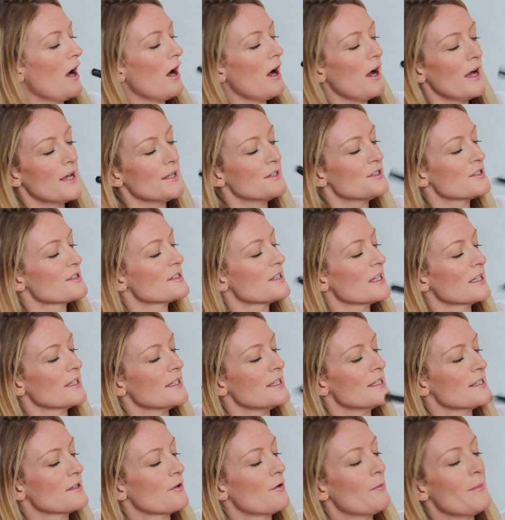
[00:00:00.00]
I just
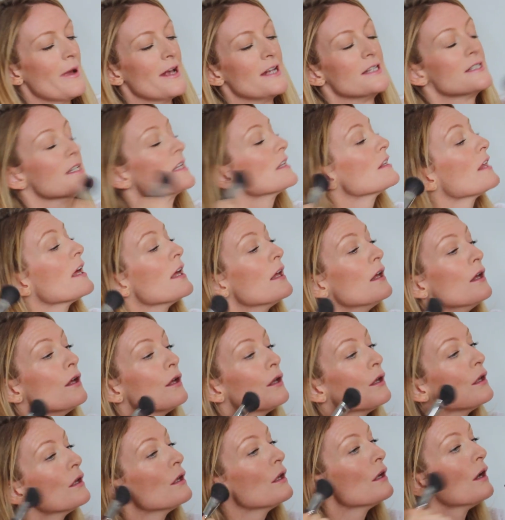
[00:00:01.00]
think these are amazing. They
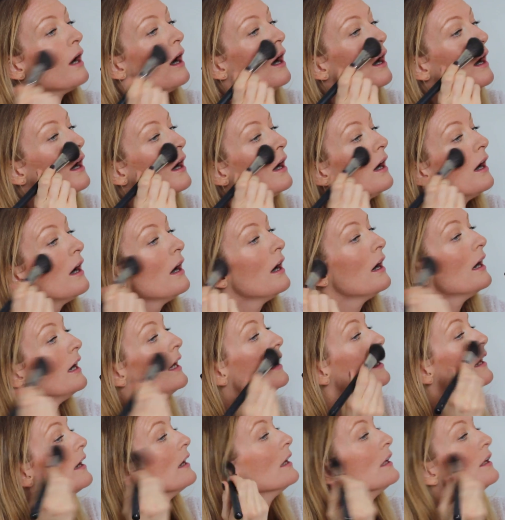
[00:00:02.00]

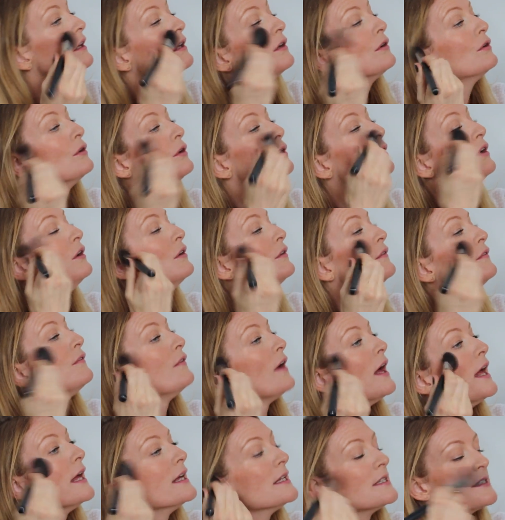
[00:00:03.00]
highlight your
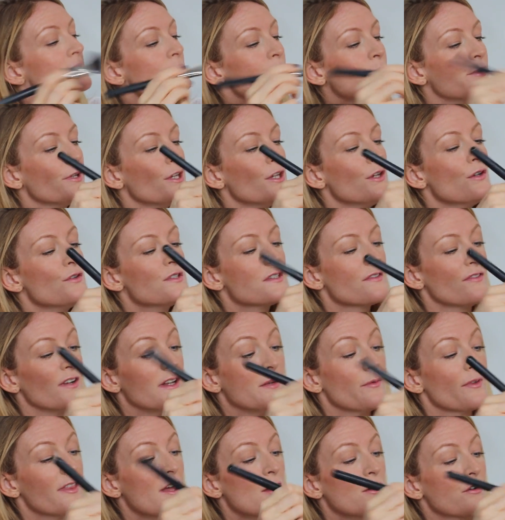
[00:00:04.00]
face
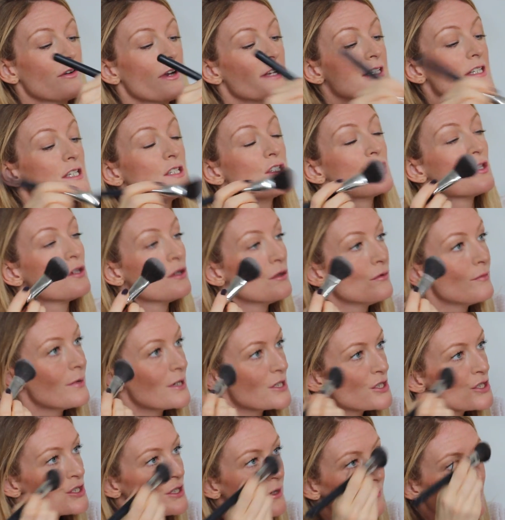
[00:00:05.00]
beautifully without creating too
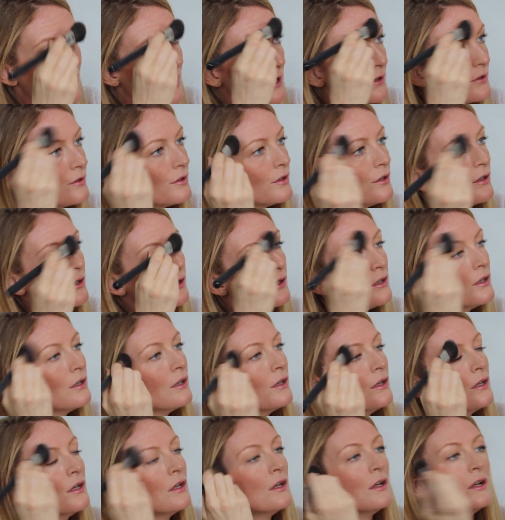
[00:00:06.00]
much shimmer.
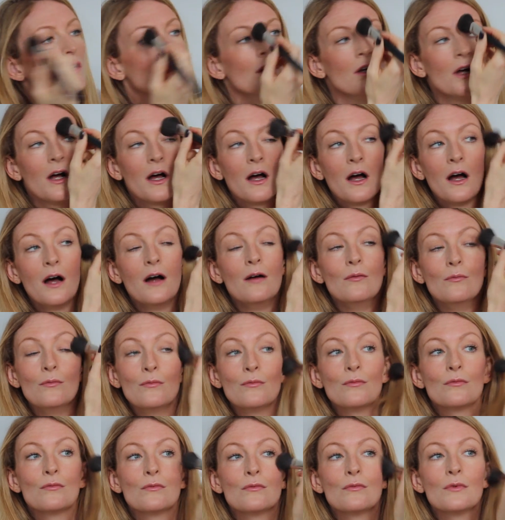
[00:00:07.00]

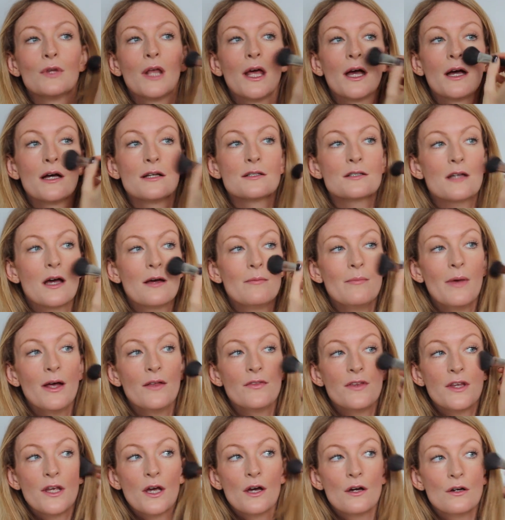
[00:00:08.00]
And I
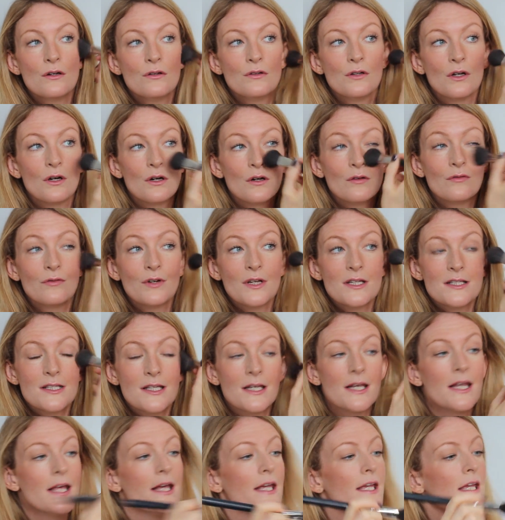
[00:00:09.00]
met the owner
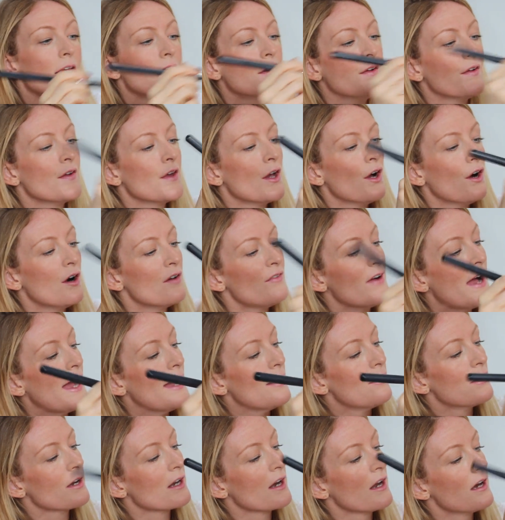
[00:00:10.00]
recently of
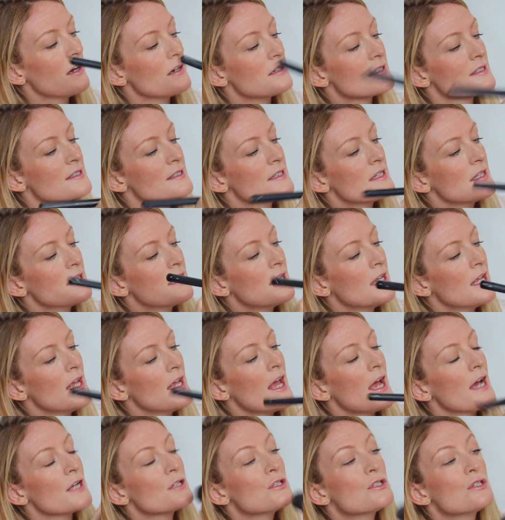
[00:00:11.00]
Hourglass,
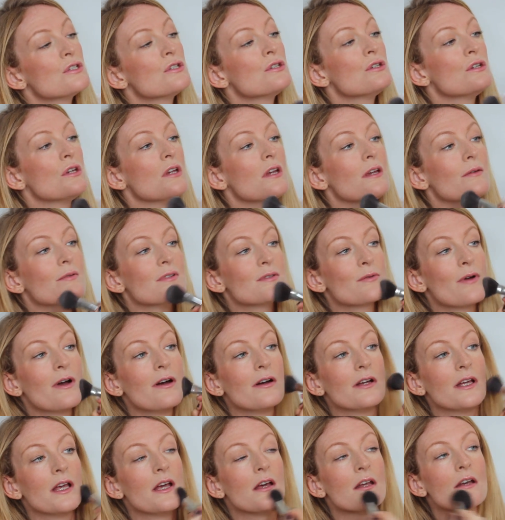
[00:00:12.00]
and she was
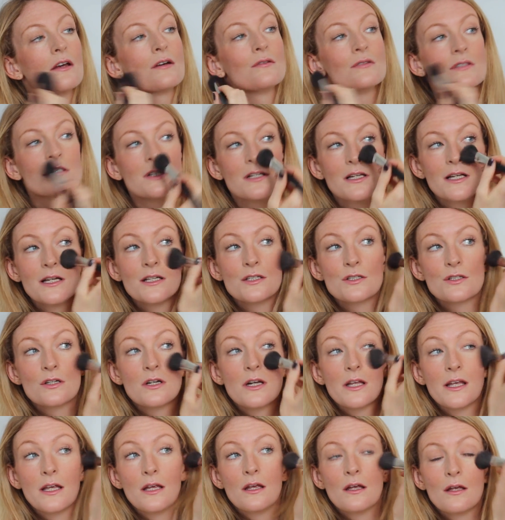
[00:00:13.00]
wearing it, and I was
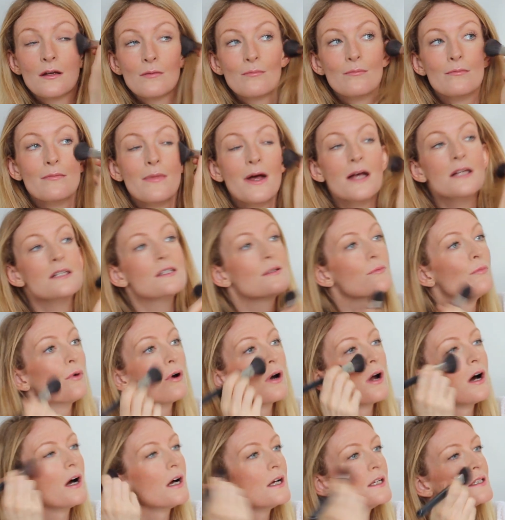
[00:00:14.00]
literally
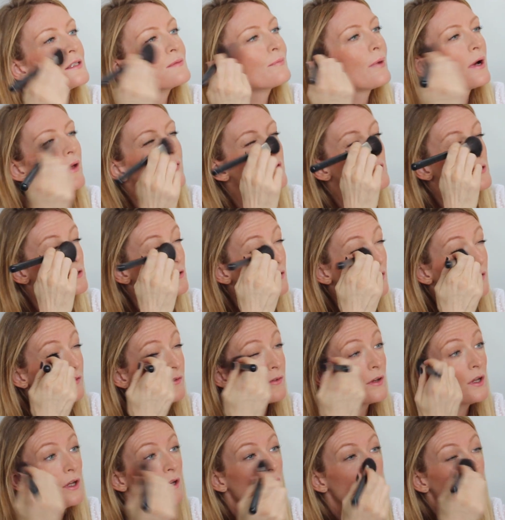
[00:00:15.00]
mesmerized by the sort
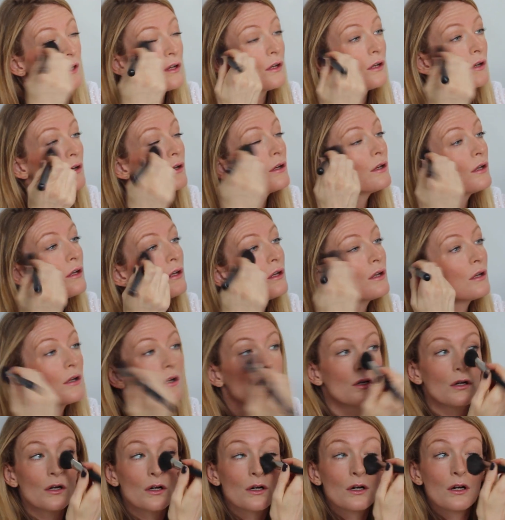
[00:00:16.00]
of
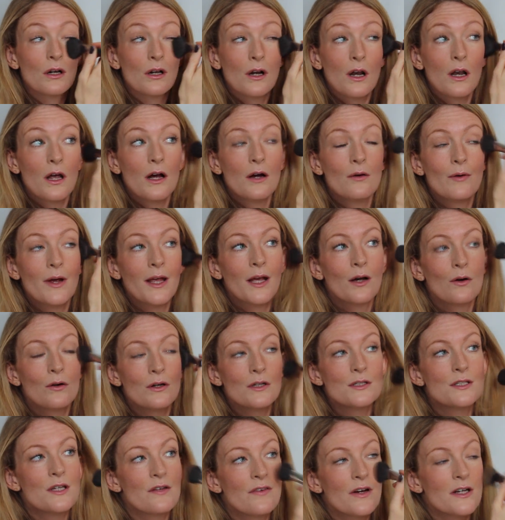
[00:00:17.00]
glowing
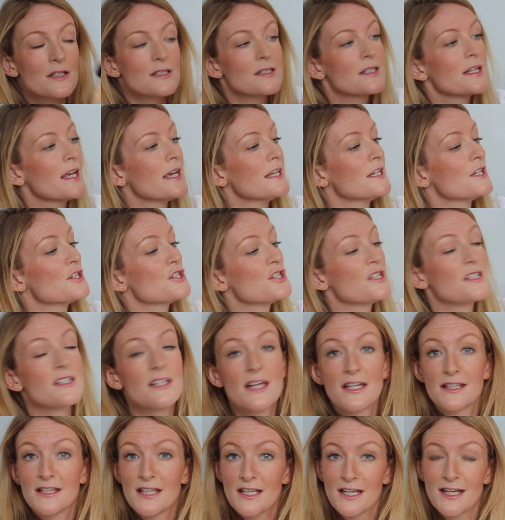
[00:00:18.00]
quality of her skin, and she
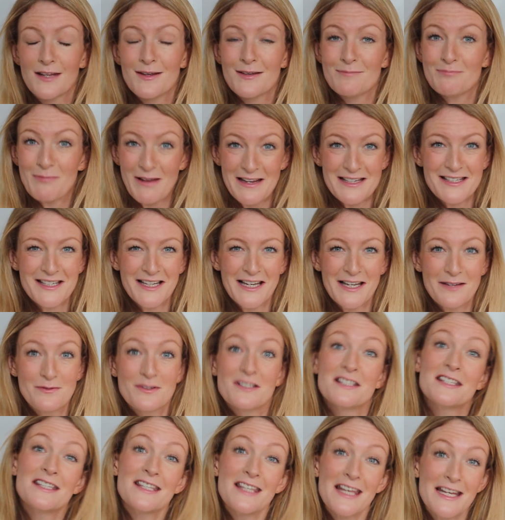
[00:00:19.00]
said that basically it
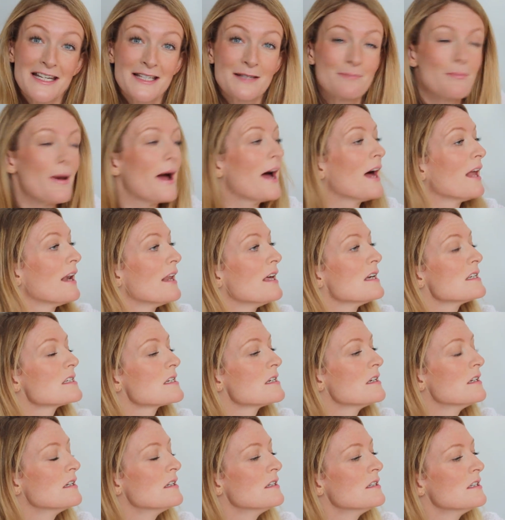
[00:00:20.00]
was this
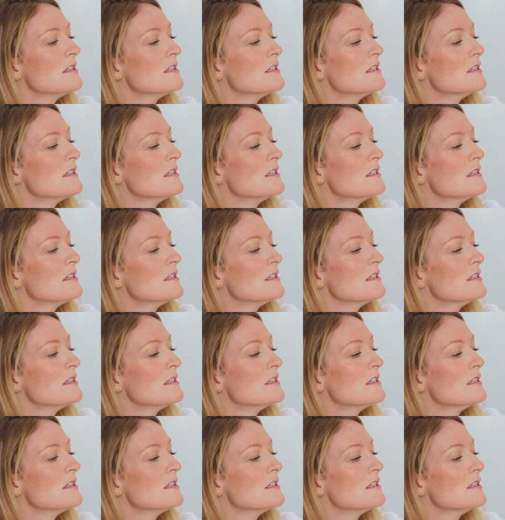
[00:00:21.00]
palette.